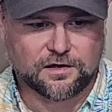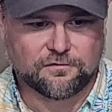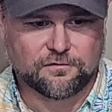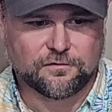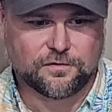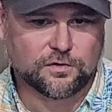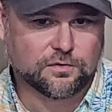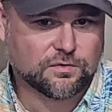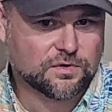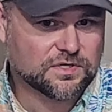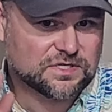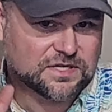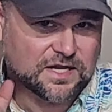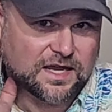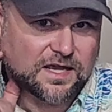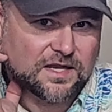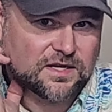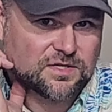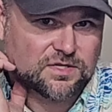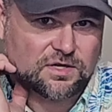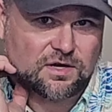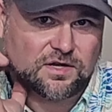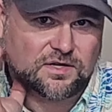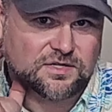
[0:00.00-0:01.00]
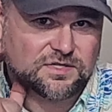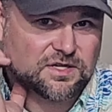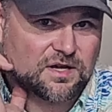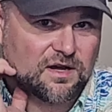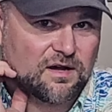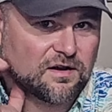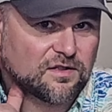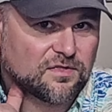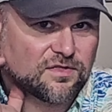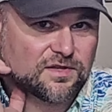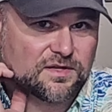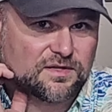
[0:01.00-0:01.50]
fluid change on
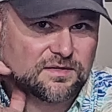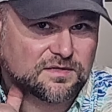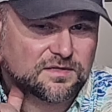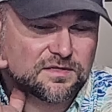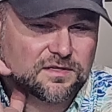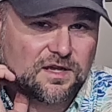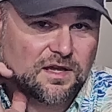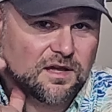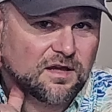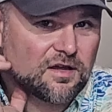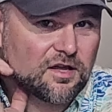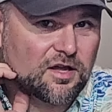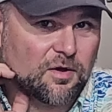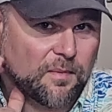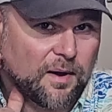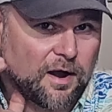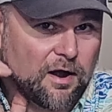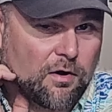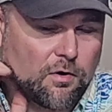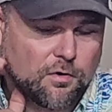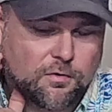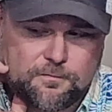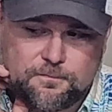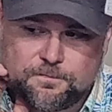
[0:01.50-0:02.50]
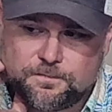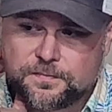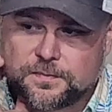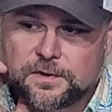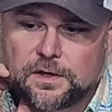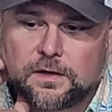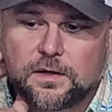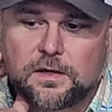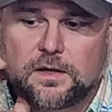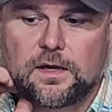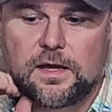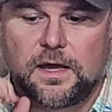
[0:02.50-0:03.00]
Jonathan's Camaro,
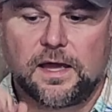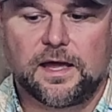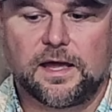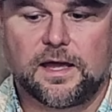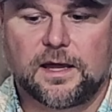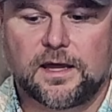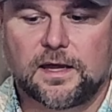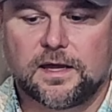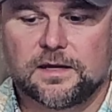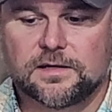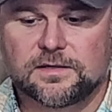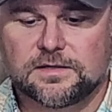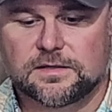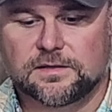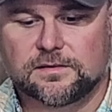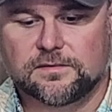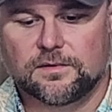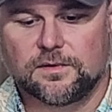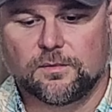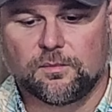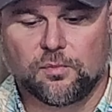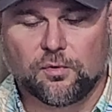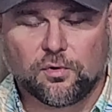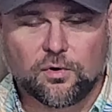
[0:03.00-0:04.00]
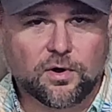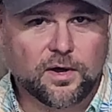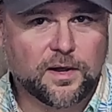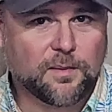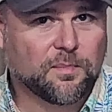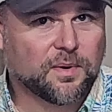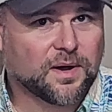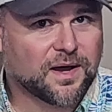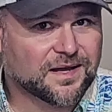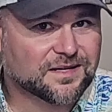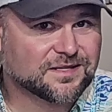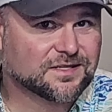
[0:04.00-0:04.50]
and the boy
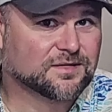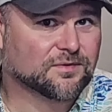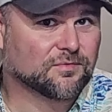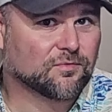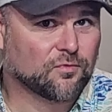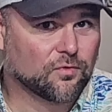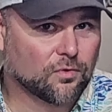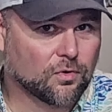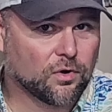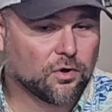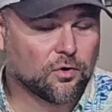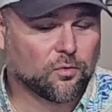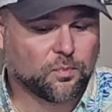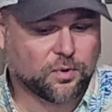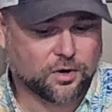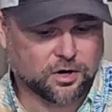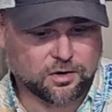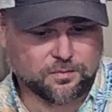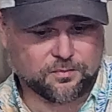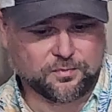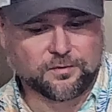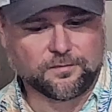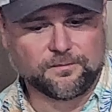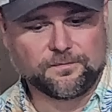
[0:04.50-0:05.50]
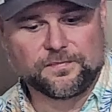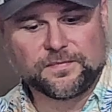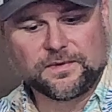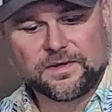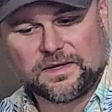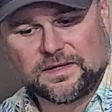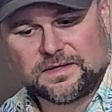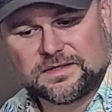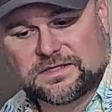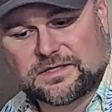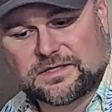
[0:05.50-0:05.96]
bought some Royal Purple. And